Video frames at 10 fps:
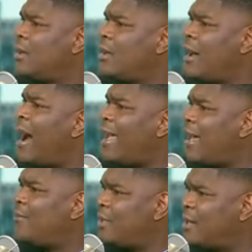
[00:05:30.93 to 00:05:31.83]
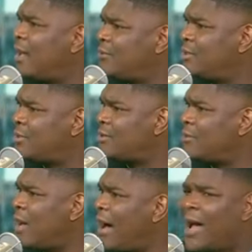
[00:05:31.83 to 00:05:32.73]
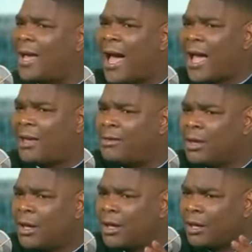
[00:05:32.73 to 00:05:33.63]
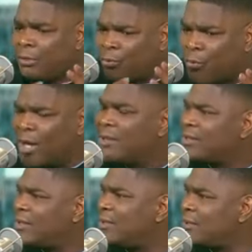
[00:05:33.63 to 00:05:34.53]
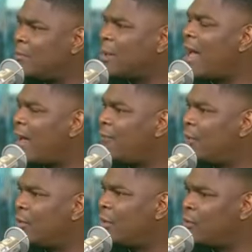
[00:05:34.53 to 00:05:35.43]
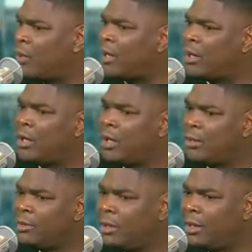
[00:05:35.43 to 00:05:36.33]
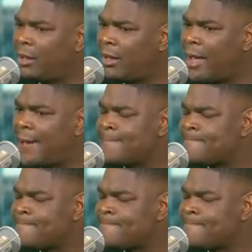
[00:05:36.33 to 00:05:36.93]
I am the damn system. I can run the system blindfolded, where you look at